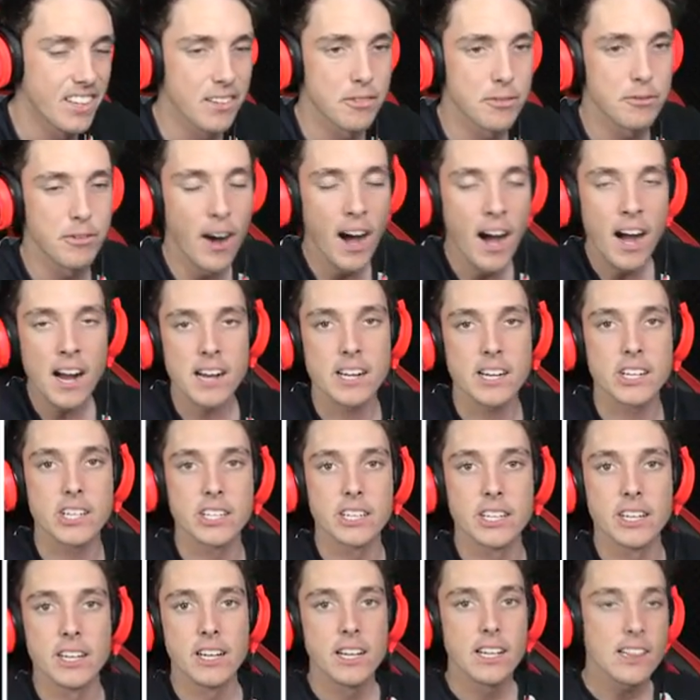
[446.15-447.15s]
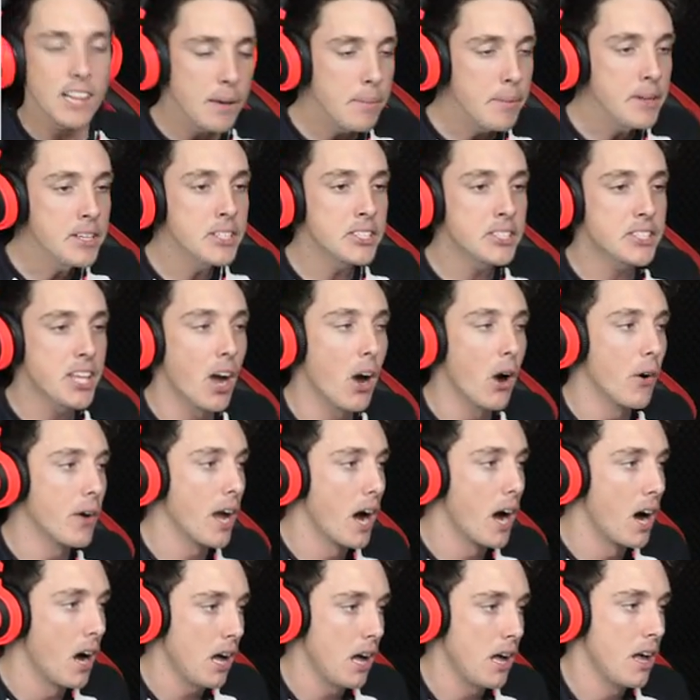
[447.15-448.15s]
Fuck. Let me just tell
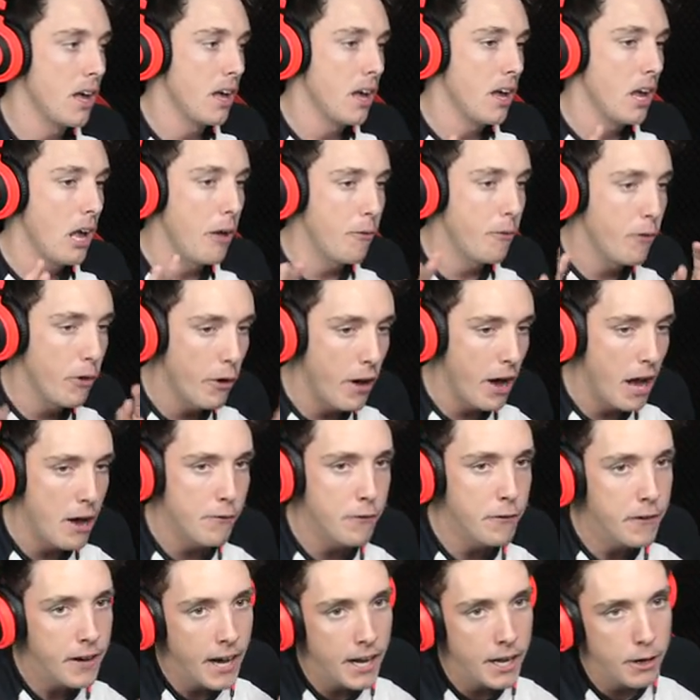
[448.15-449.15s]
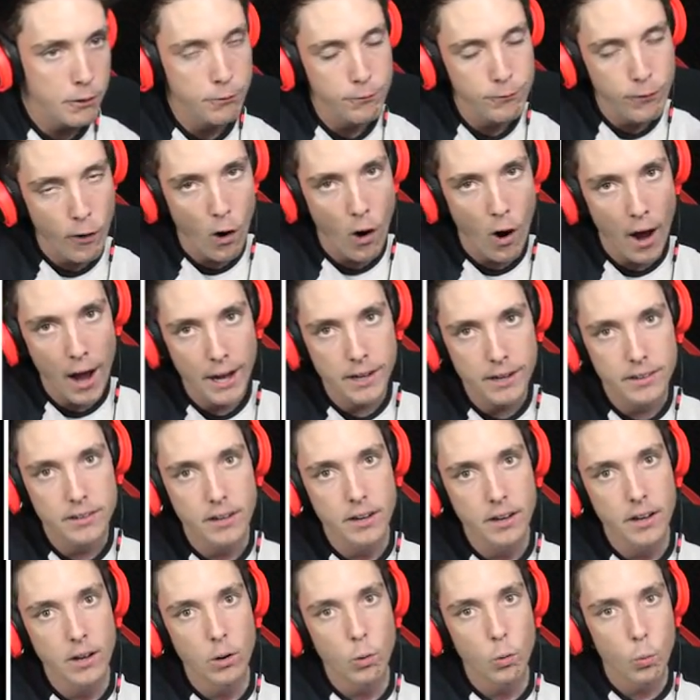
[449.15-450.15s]
ya, if you're ever gonna fight
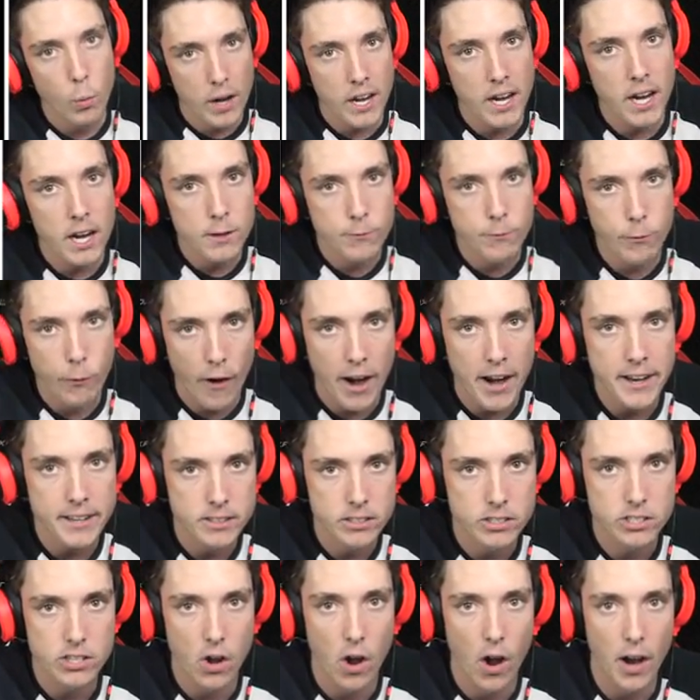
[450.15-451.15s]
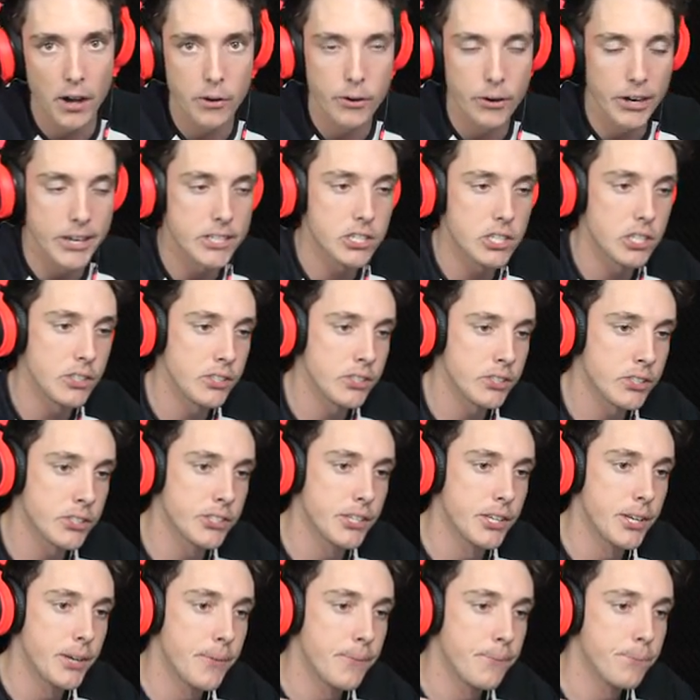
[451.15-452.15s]
weird Frankenstein creatures,